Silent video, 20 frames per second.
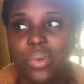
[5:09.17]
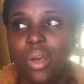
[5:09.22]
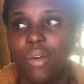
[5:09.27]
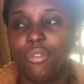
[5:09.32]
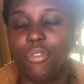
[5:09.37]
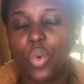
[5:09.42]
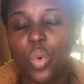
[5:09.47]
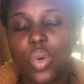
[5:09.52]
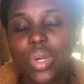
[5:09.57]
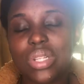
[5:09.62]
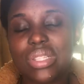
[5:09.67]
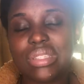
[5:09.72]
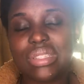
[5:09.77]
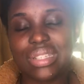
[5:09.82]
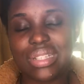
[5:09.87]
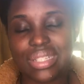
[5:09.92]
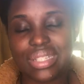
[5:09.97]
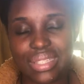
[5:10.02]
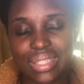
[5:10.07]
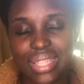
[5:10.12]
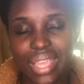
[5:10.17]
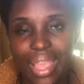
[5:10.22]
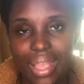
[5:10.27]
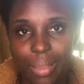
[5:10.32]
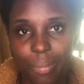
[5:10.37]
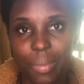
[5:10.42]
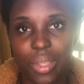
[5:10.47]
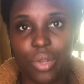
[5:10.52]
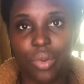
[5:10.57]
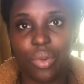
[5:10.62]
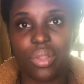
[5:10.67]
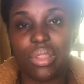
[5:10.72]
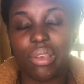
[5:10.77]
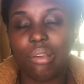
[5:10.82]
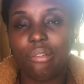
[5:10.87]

of course, the containment or the